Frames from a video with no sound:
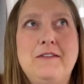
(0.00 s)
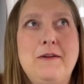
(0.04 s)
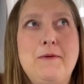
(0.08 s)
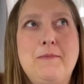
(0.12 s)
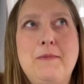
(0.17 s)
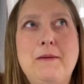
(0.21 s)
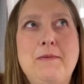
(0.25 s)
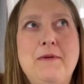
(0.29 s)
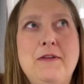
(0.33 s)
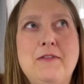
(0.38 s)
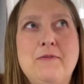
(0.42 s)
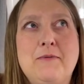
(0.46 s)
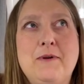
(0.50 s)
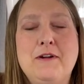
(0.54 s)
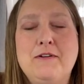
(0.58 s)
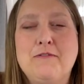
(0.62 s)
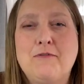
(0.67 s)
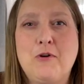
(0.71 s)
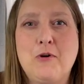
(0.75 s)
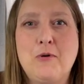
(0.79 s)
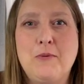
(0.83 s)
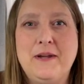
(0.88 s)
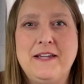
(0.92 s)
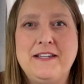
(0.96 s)
maybe 3 or
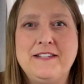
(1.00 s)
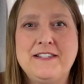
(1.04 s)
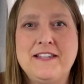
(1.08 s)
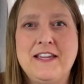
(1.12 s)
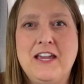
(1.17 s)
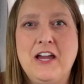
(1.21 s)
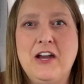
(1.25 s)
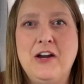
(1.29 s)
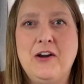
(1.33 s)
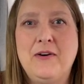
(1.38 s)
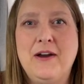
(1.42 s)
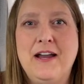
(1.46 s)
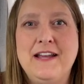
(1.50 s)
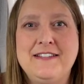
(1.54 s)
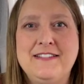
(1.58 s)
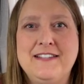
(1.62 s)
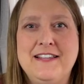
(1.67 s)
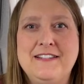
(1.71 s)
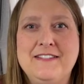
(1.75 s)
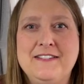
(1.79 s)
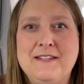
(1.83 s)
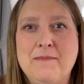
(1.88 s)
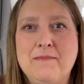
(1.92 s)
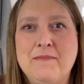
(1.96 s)
4 weeks ago, I
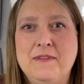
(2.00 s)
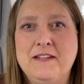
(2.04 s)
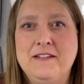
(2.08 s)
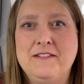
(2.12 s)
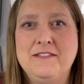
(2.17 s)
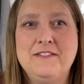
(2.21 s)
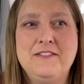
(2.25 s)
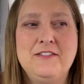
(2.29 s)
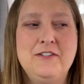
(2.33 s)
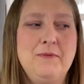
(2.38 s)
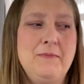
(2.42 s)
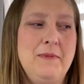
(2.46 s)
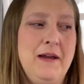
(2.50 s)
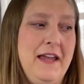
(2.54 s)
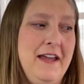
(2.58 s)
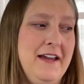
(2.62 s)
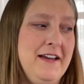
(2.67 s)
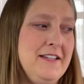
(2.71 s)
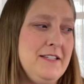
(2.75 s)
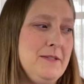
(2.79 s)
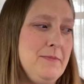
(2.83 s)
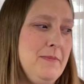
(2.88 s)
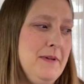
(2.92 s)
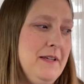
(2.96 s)
said something to my
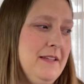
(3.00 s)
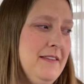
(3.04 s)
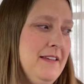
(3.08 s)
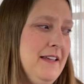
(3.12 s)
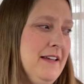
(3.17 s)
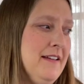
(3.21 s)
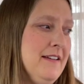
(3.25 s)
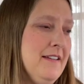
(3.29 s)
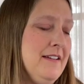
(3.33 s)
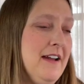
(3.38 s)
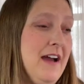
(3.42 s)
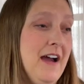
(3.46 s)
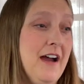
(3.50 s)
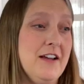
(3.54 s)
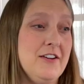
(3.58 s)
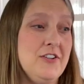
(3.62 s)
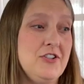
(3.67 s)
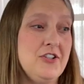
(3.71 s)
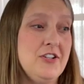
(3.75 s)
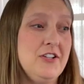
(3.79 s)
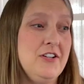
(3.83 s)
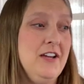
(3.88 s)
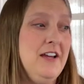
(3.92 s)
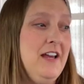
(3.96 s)
husband that,
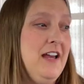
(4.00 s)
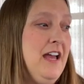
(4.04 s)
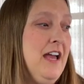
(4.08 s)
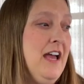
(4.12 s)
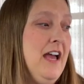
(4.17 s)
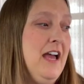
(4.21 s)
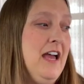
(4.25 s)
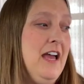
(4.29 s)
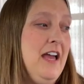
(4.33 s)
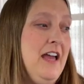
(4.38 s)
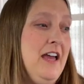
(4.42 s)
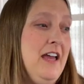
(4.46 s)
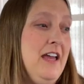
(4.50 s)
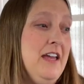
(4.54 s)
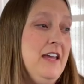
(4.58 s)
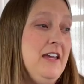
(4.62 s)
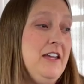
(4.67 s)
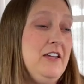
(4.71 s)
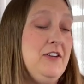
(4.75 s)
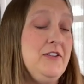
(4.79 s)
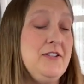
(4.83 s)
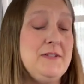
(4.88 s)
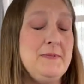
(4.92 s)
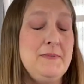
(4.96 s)
gosh,
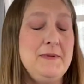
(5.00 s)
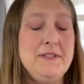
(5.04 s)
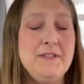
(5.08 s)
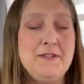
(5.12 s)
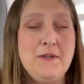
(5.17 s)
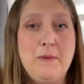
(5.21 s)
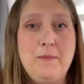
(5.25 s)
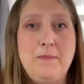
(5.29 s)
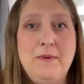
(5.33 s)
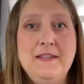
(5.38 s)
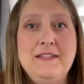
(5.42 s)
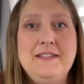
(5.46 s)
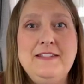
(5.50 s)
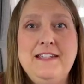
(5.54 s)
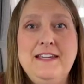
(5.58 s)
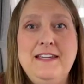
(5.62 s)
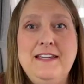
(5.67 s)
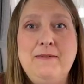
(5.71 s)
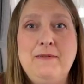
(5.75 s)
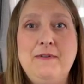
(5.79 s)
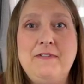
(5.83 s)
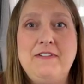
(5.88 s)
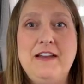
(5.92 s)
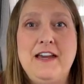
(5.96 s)
He has been so
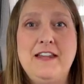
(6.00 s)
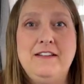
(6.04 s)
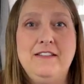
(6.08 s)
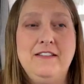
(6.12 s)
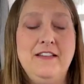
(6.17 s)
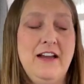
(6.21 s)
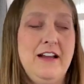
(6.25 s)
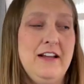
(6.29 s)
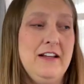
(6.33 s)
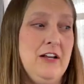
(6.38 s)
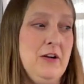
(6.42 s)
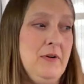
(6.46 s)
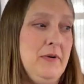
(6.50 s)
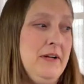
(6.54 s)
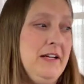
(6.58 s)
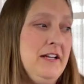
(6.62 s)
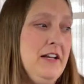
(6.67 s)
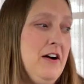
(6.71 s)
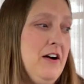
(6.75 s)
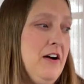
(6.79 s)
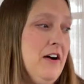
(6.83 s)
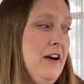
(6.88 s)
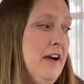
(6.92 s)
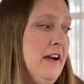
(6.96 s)
busy. We've had a lot
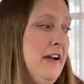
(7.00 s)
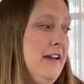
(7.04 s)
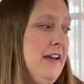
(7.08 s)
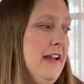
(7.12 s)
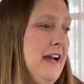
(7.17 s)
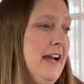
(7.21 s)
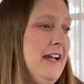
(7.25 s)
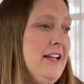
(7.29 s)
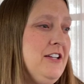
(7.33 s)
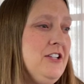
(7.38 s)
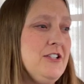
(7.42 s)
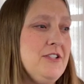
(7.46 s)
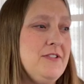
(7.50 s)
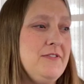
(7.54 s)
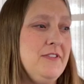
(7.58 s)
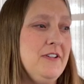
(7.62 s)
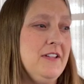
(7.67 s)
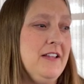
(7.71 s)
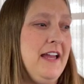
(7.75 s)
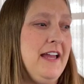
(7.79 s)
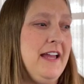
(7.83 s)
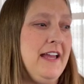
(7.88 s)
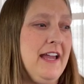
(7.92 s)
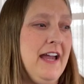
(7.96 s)
going on. I just feel
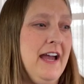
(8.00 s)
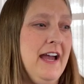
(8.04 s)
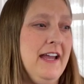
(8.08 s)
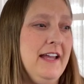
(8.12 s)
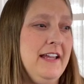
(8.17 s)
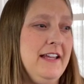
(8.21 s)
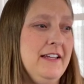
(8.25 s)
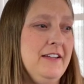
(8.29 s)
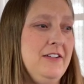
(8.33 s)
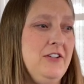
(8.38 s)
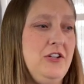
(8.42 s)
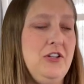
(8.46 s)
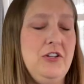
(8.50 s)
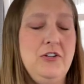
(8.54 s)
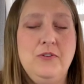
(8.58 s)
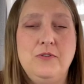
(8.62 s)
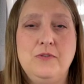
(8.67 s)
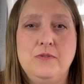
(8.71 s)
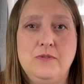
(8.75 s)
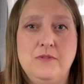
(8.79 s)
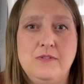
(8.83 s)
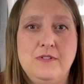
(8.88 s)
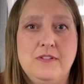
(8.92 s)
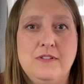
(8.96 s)
like I could
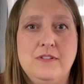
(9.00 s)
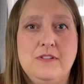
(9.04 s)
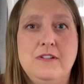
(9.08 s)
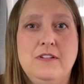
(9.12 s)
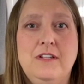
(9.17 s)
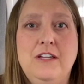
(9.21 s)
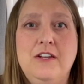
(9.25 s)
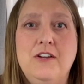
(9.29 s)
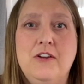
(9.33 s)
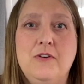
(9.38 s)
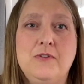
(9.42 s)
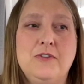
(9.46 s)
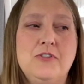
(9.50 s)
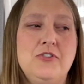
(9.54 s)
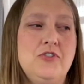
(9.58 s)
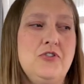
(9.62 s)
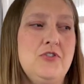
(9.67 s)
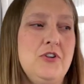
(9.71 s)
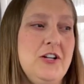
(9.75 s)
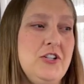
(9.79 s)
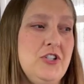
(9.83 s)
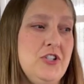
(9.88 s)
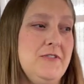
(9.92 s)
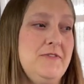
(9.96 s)
use, you know, a
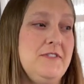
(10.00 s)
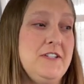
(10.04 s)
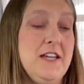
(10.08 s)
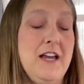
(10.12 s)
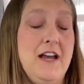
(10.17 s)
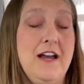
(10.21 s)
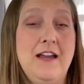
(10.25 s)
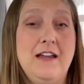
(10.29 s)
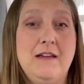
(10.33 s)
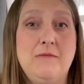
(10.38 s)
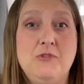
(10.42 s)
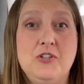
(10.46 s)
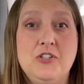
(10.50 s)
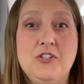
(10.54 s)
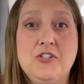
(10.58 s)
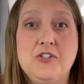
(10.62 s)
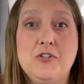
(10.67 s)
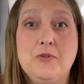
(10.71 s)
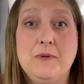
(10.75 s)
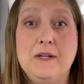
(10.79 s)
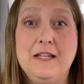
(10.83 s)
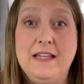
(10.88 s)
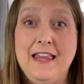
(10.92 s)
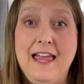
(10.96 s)
stretch of time just
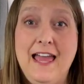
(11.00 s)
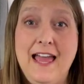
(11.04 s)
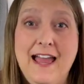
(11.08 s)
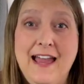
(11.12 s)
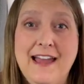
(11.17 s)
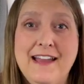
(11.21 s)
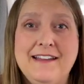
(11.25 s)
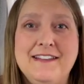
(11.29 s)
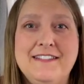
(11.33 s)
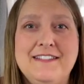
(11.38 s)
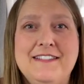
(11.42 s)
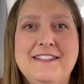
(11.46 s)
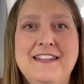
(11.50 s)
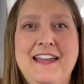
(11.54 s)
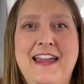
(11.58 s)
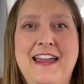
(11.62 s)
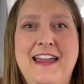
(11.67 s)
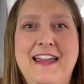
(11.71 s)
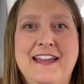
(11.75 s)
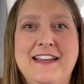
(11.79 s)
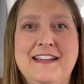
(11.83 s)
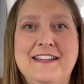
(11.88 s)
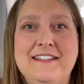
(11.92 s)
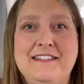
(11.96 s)
to relax
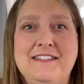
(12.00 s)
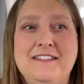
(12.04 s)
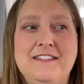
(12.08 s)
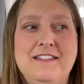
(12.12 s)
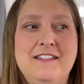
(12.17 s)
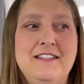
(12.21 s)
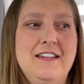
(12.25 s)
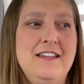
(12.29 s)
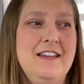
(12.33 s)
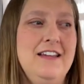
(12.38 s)
and,